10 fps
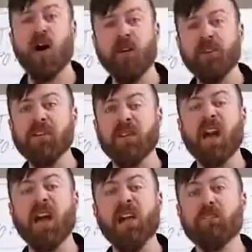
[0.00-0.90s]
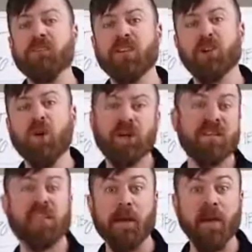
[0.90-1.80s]
oftentimes, you know, what
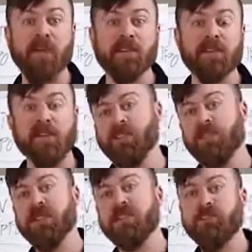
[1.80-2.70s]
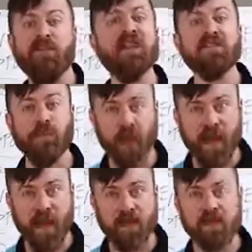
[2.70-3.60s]
Sam Ovens teaches is Facebook
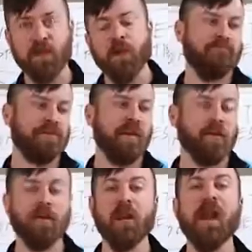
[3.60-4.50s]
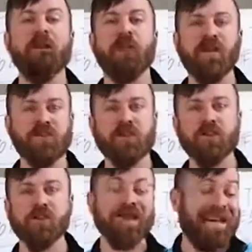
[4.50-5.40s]
ads. There are a lot of ways you can
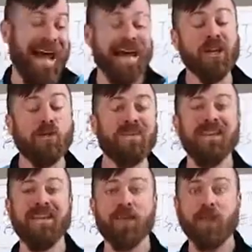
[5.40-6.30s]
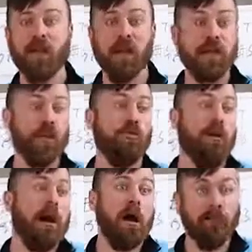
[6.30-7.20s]
do it not using the internet, you know,
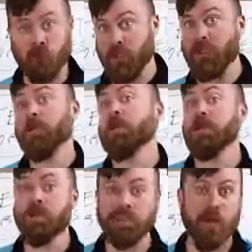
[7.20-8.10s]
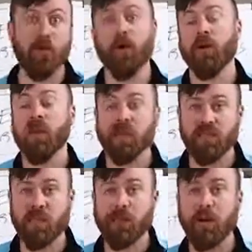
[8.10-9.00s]
conferences, networking,
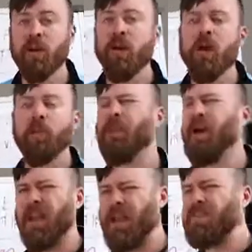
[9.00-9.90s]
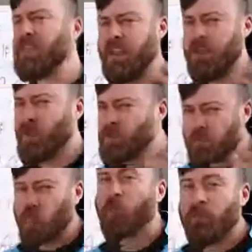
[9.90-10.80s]
etc. But I'd say the most
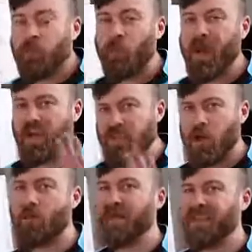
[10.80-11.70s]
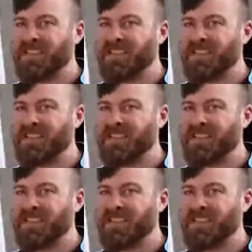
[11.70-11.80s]
proven way is taught by